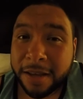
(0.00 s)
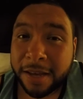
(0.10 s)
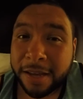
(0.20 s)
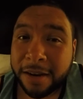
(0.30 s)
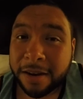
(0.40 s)

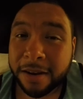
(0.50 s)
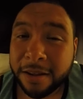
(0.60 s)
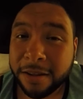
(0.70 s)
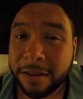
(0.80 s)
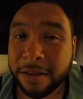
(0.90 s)

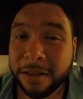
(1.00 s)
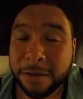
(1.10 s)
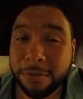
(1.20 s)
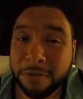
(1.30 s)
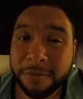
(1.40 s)
and
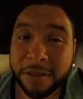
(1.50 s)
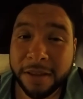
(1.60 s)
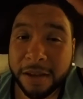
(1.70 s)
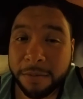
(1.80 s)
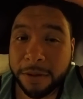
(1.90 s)
it was a
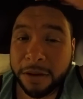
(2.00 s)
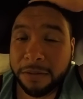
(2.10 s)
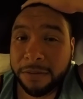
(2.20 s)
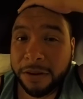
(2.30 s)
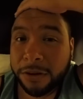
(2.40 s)
fun time. I
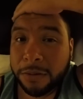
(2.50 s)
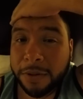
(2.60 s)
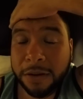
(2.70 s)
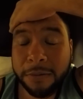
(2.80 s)
had a fun trip.